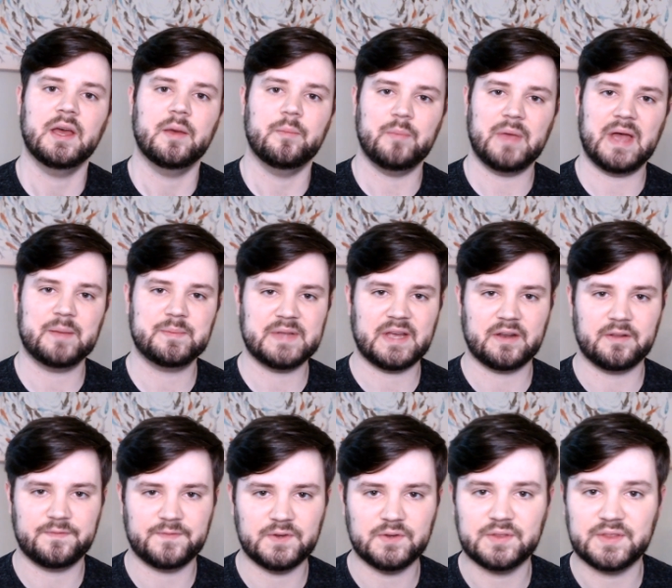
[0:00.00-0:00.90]
mapped out a
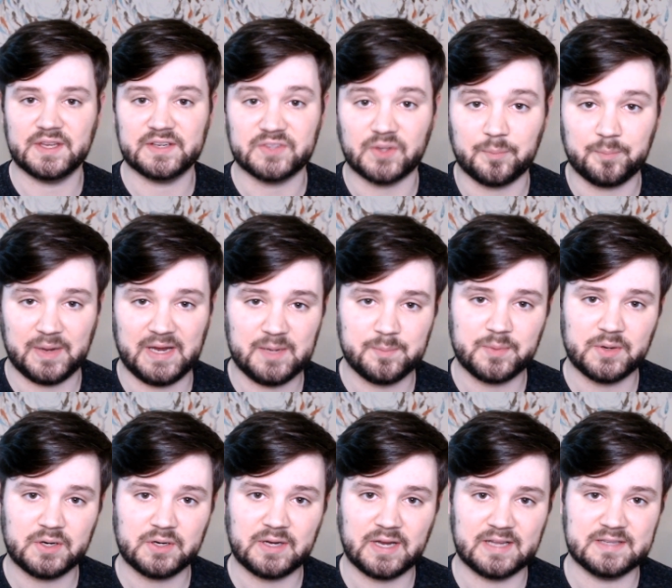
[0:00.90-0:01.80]
few things on
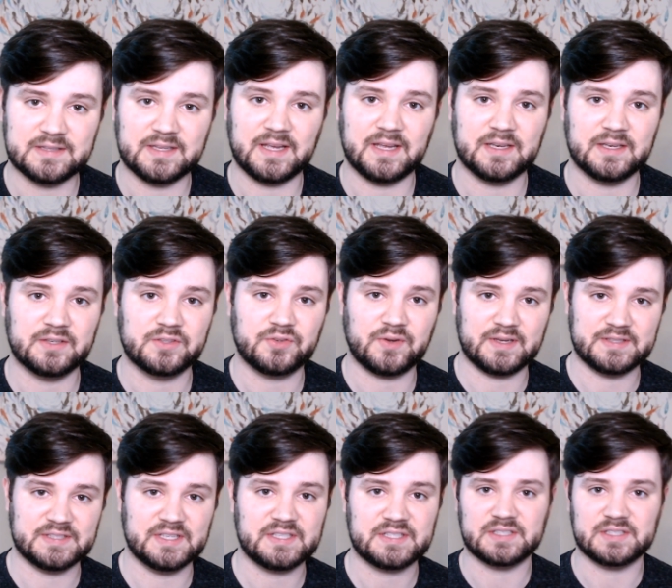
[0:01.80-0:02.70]
paper and then
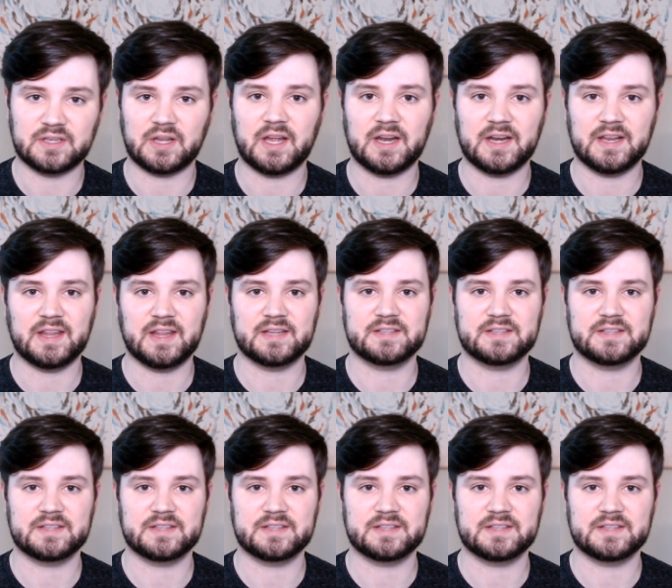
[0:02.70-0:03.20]
transitioned a lot of that